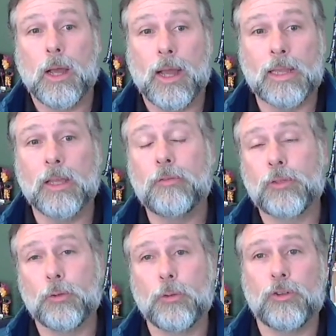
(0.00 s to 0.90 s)
I
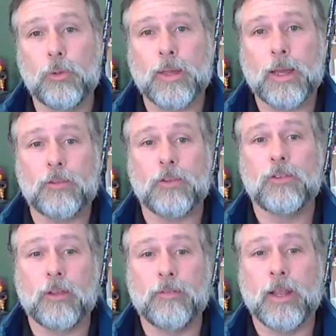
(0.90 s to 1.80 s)
lived through the
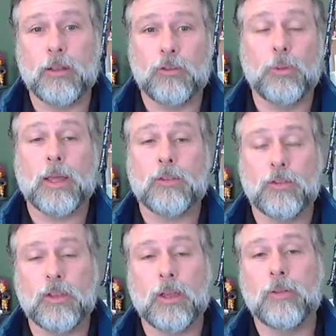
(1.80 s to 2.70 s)
2007,
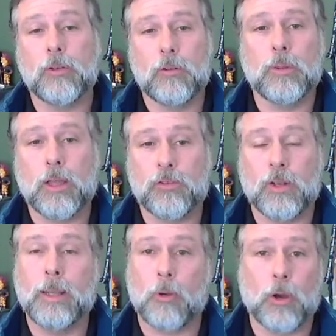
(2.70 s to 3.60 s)

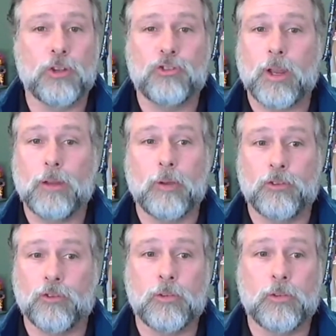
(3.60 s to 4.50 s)
2008 market
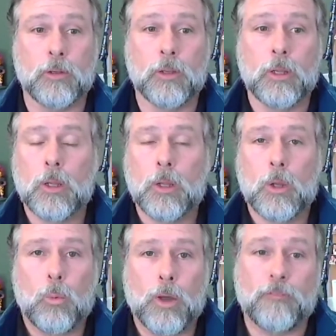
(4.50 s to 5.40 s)
gyrations. And
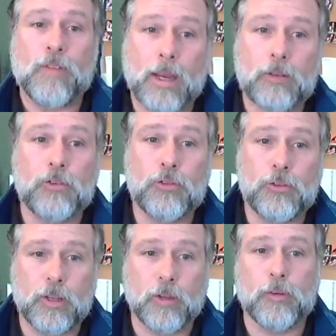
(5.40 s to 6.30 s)
while the factors
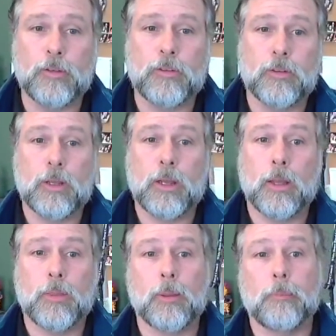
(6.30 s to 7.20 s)
are different,
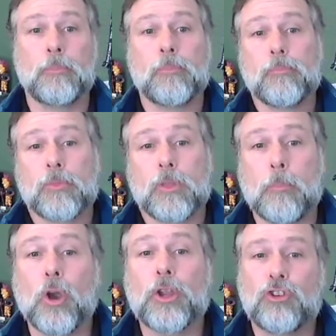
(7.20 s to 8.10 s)
the
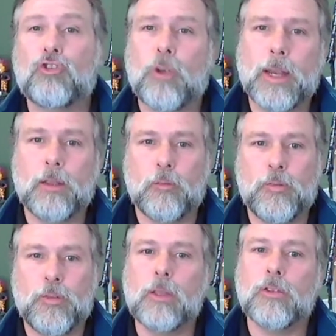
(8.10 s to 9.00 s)
market trading
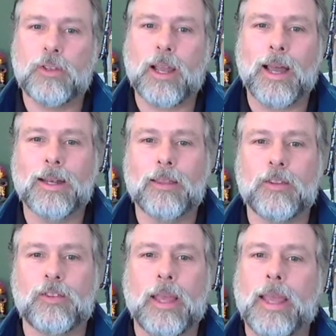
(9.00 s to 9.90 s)
feels kind of
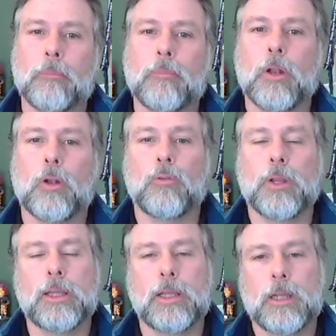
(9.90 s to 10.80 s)
the same,
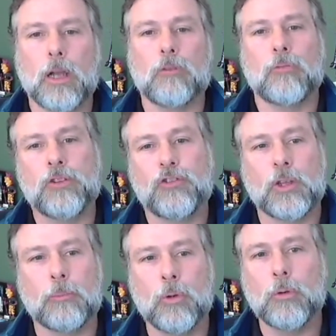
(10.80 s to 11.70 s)
really
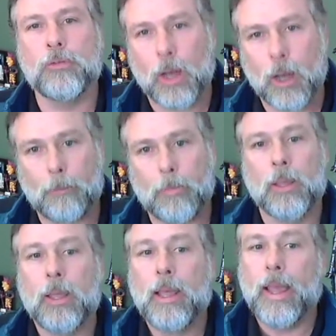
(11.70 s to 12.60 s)
gut-wrenching moves up
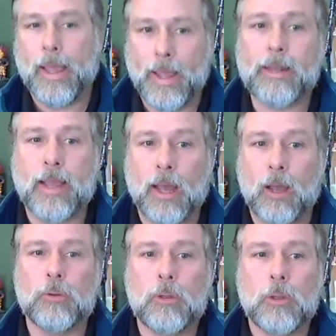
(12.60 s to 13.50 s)
and
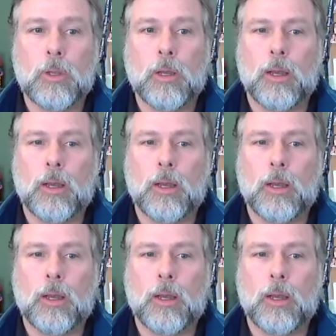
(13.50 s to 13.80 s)
down.